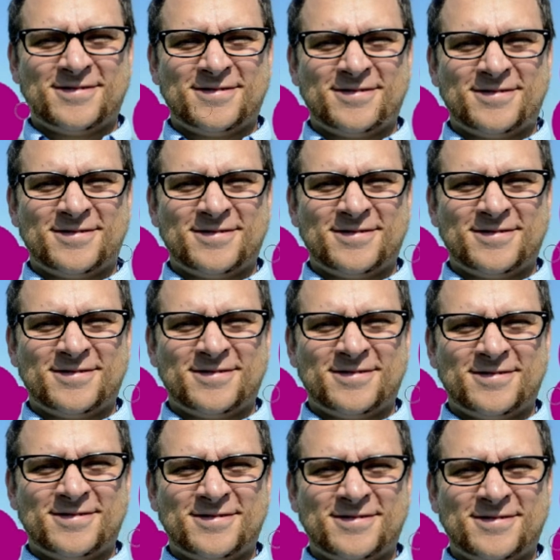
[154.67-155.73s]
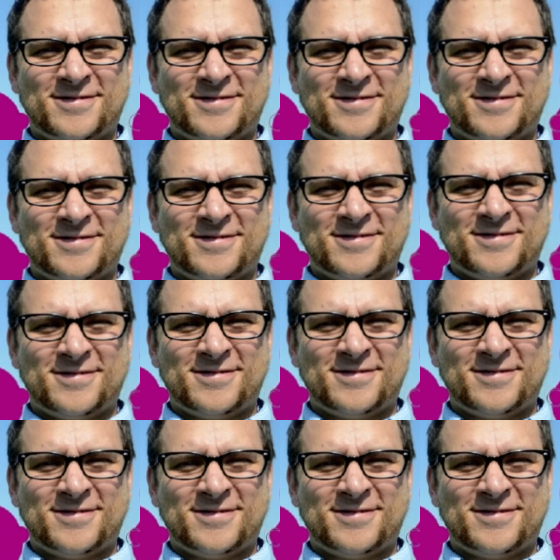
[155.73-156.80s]

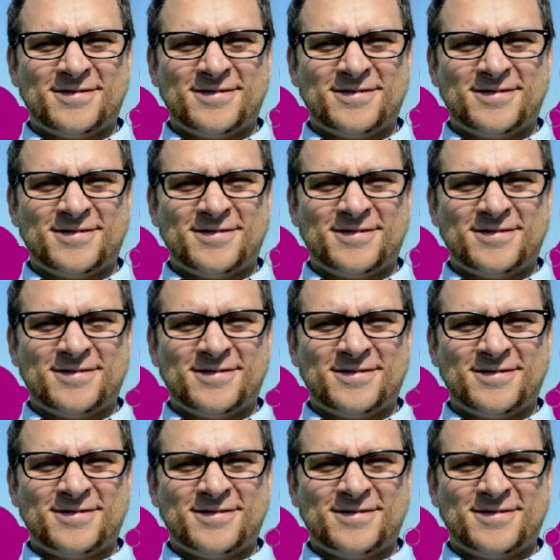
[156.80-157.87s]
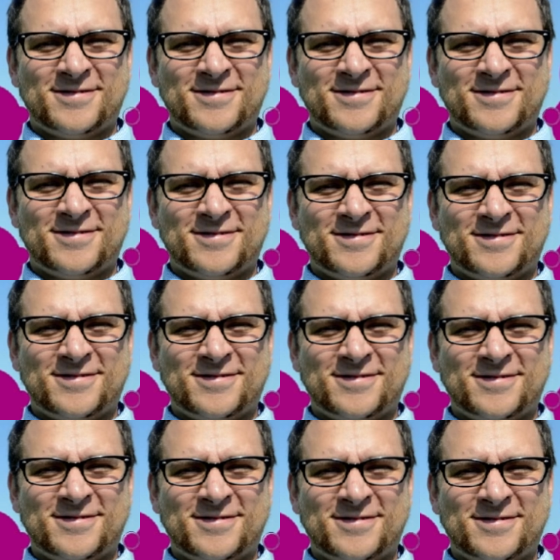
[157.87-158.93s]

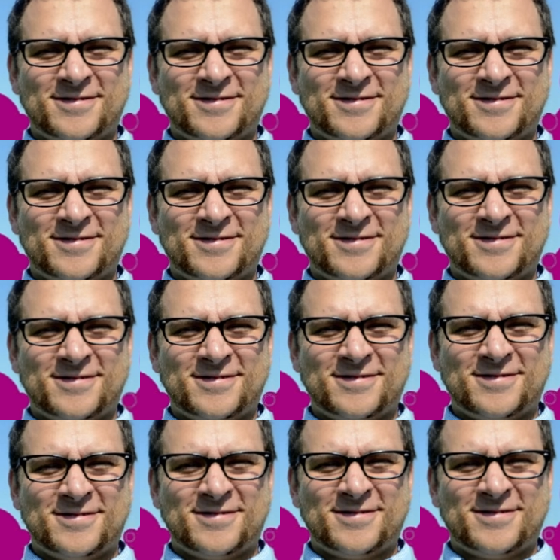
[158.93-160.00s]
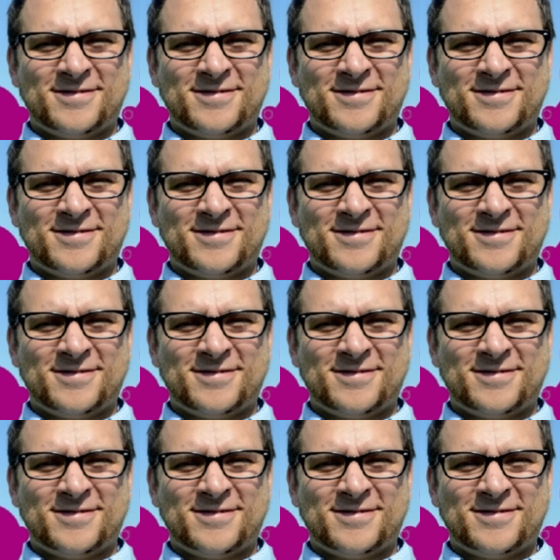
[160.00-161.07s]

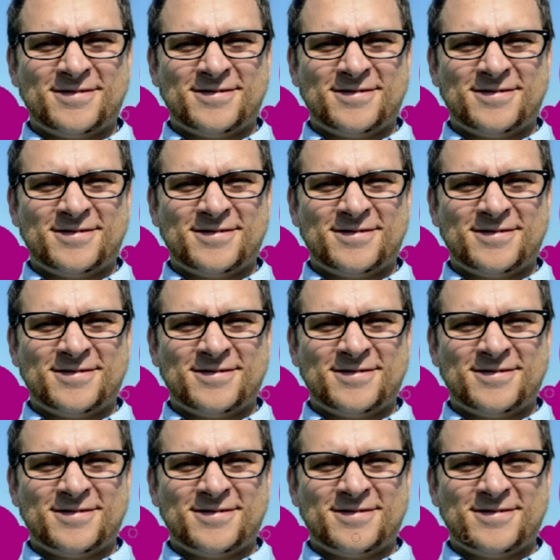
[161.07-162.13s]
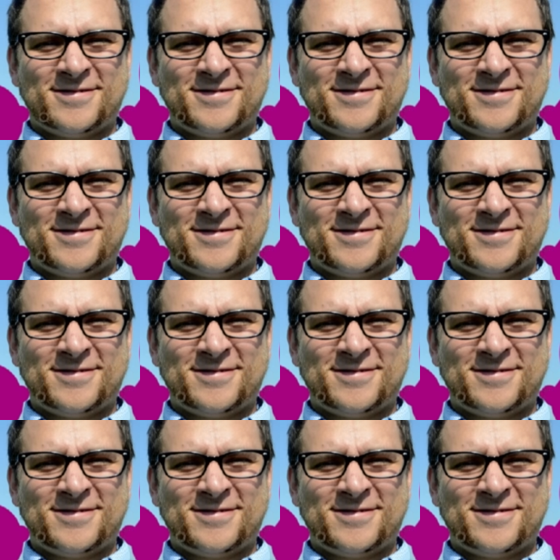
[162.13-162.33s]
Nothing is said.